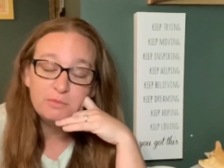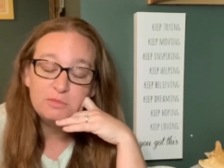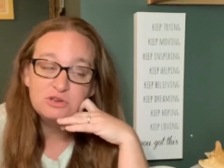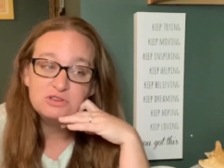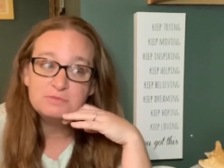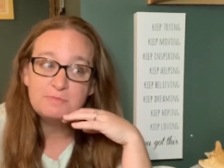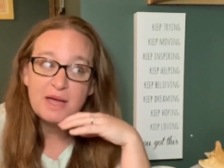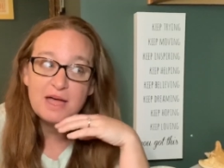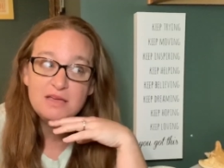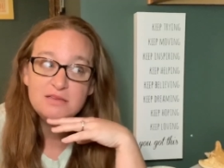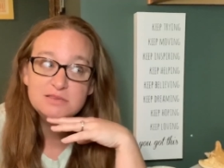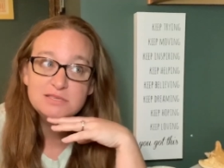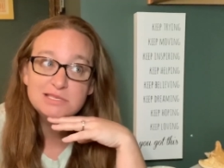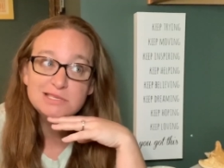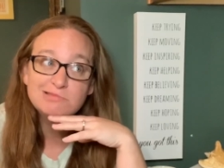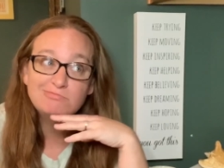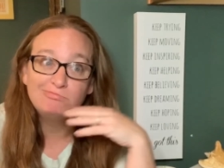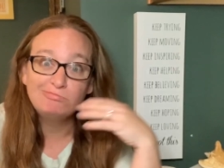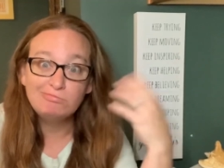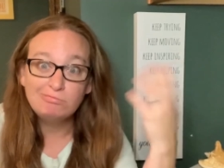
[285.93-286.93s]
your spouse,
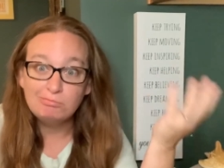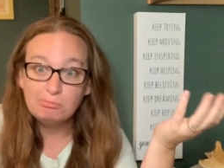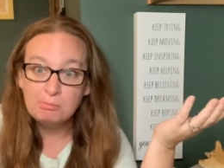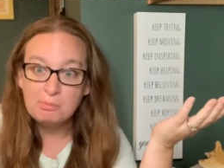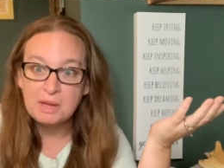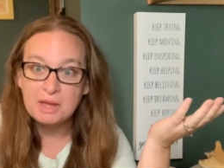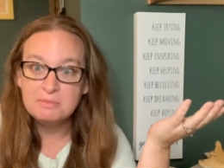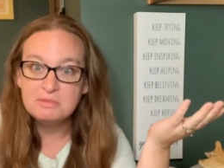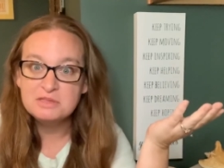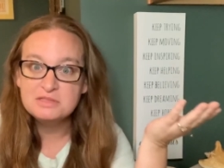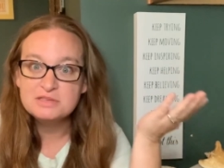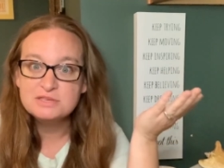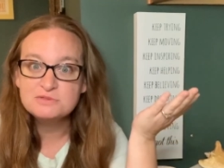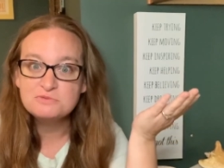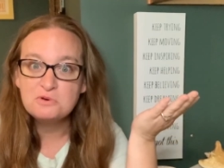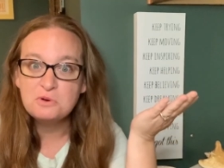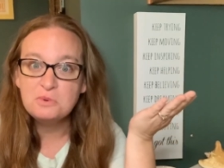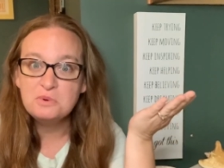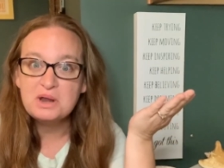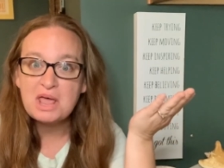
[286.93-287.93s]
maybe this
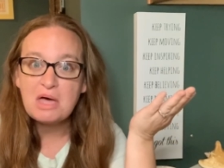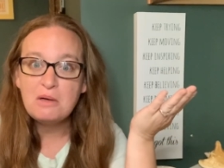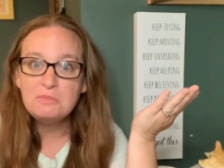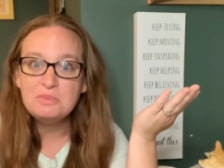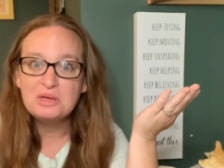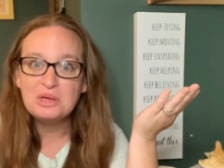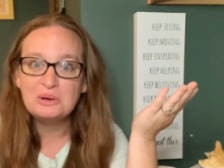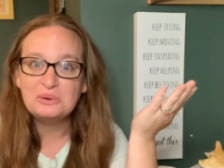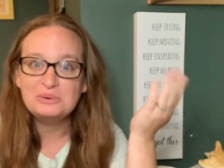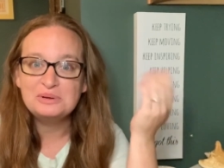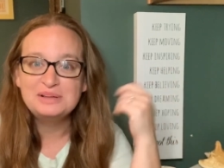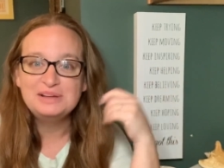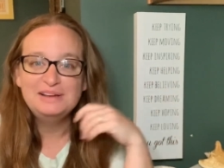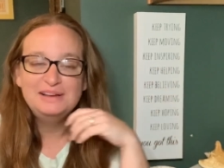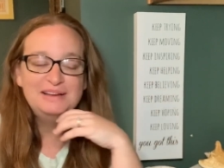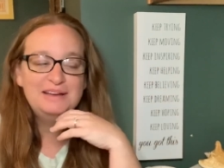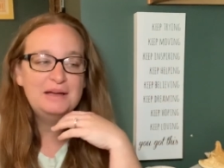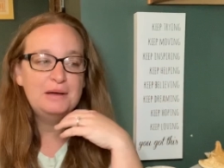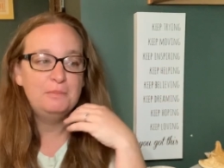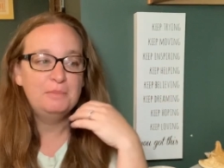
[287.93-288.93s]
rule would help you
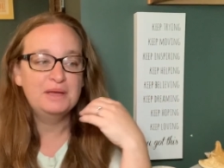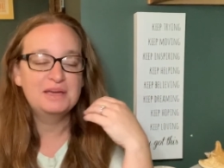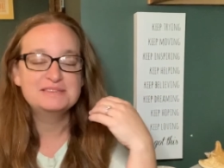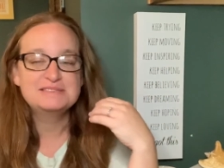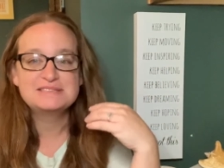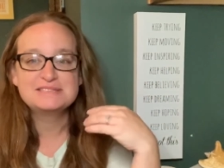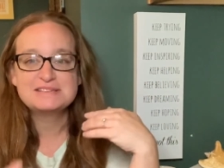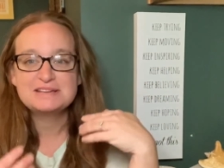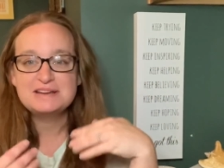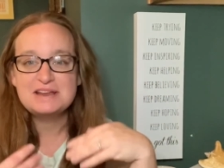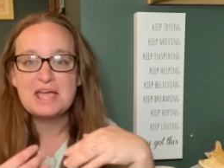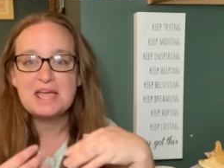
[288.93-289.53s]
because it's gonna